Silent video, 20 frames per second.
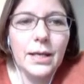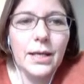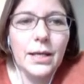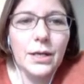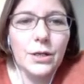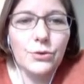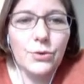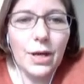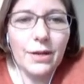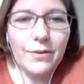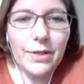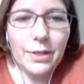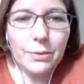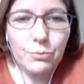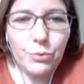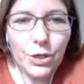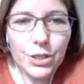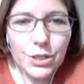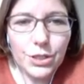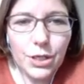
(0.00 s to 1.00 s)
Driving
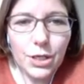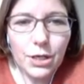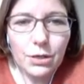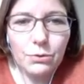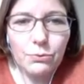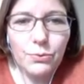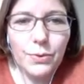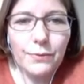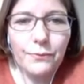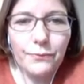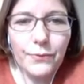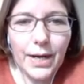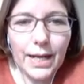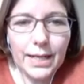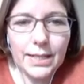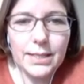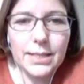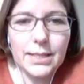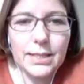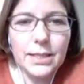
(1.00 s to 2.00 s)
pressure
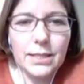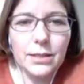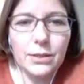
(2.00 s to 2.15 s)
reflects